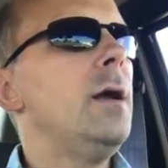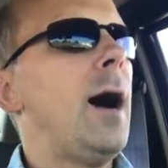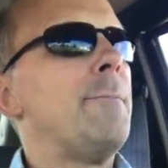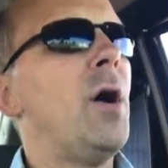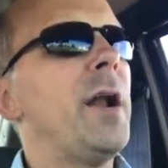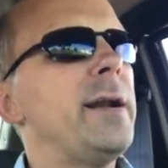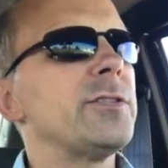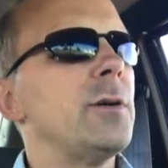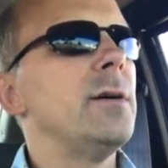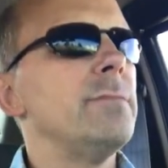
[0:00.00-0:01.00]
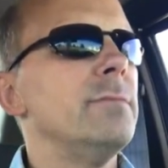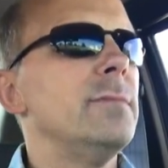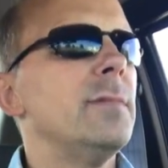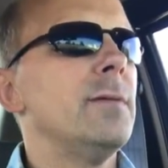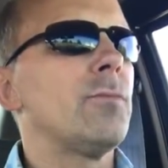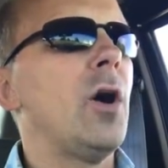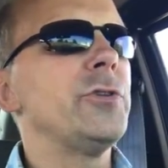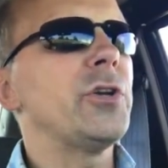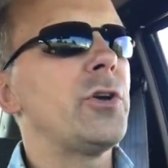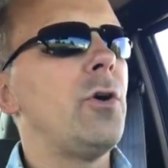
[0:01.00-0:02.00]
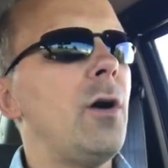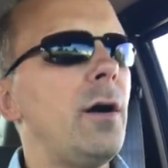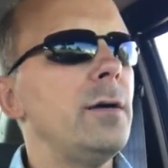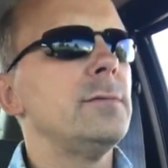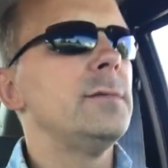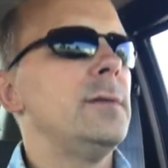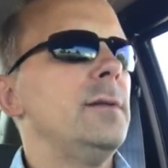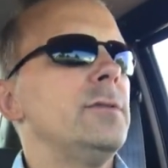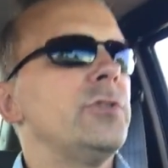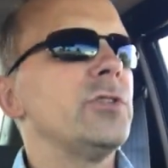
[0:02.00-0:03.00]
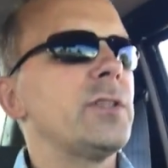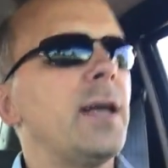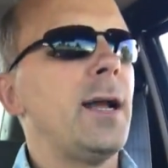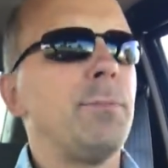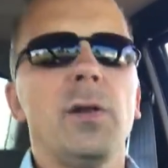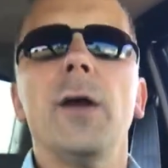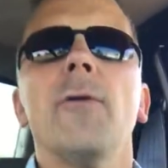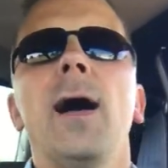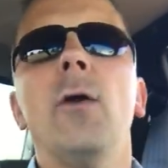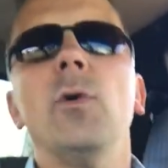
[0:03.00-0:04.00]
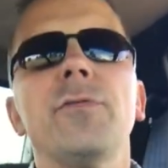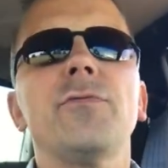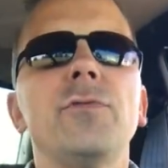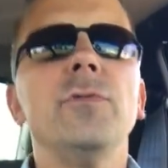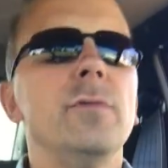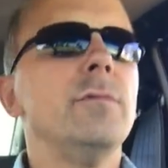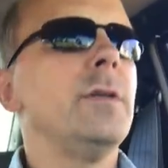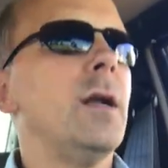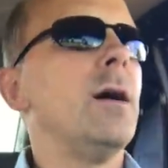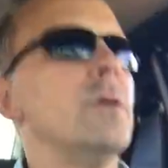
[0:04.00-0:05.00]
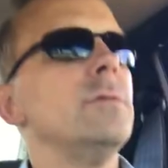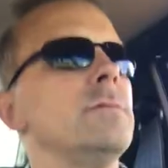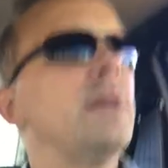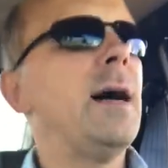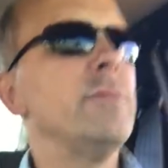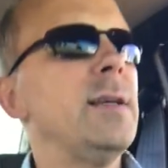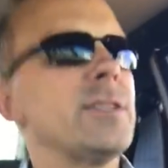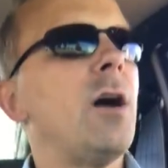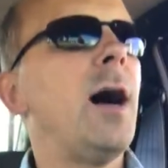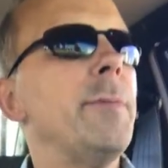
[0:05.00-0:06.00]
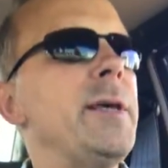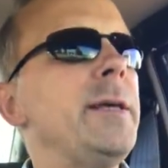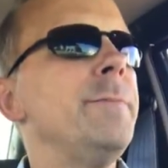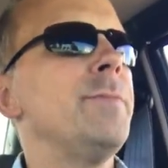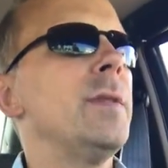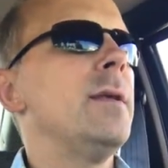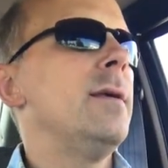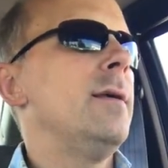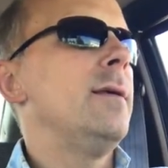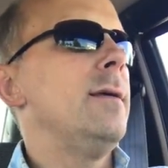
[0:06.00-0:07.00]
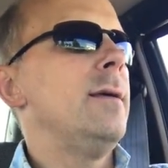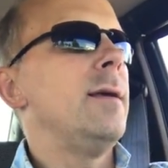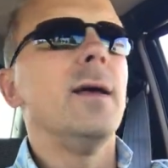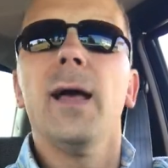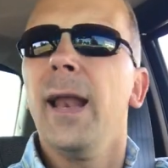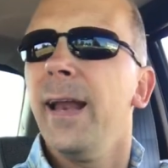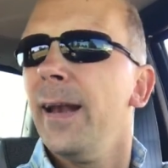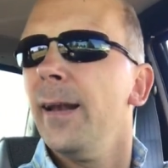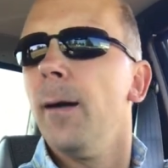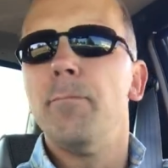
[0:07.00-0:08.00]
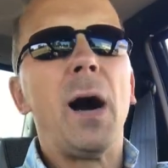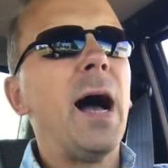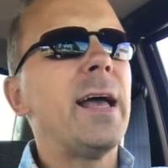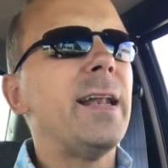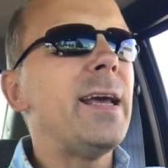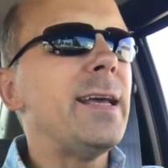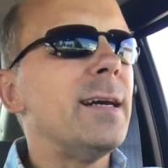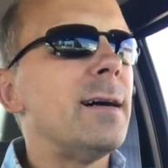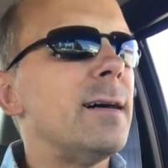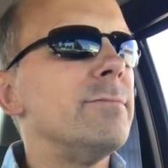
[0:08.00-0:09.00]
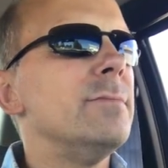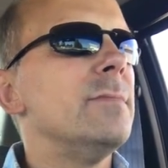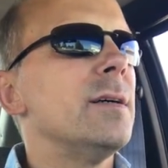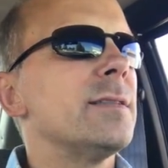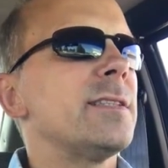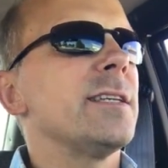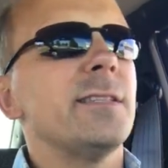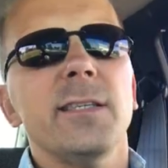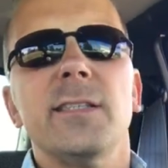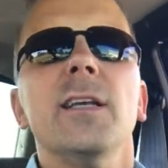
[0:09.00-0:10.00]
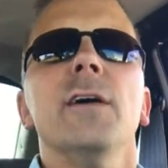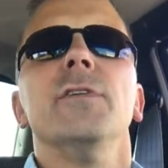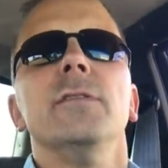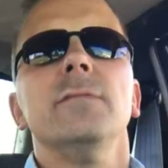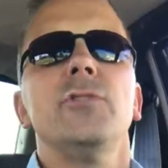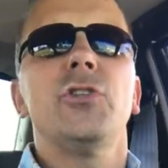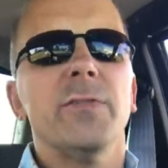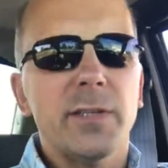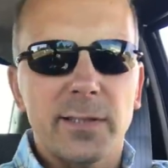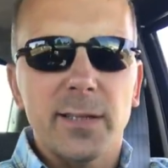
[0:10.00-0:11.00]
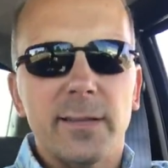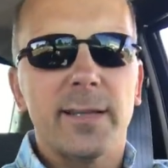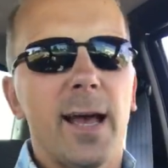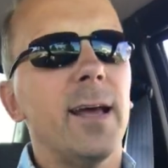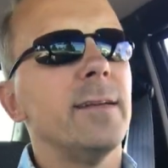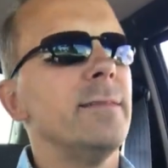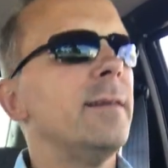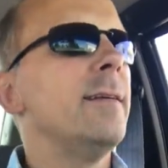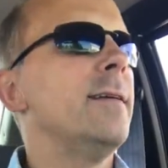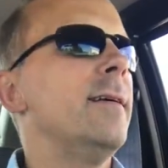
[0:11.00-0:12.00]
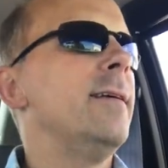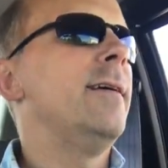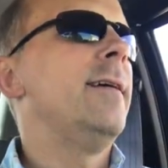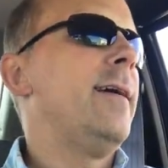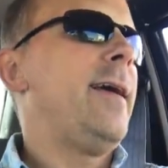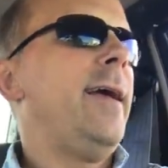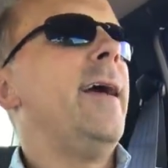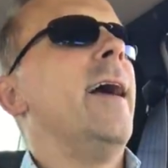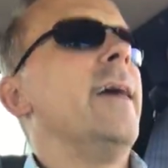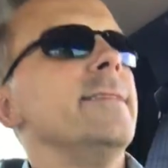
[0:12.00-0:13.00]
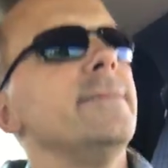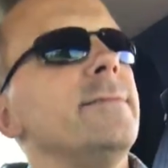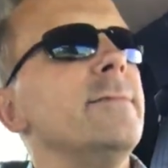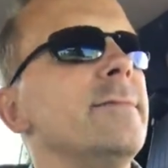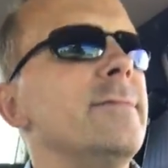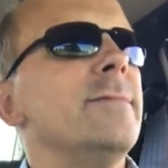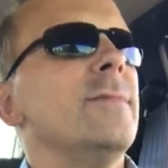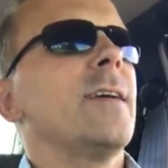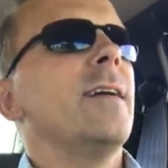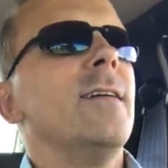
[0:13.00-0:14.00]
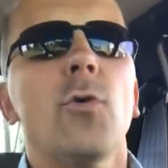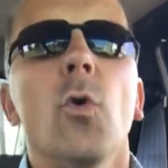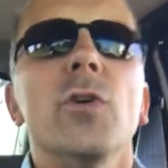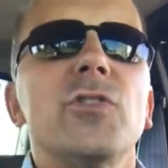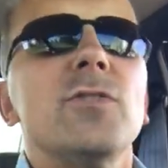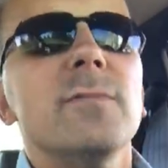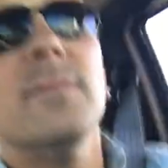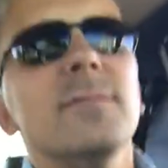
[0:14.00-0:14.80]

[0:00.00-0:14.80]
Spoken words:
I bought it as a project car just to kind of play around with, you know, as a hobby. And I ended up buying a 67 Chevy C10, and of course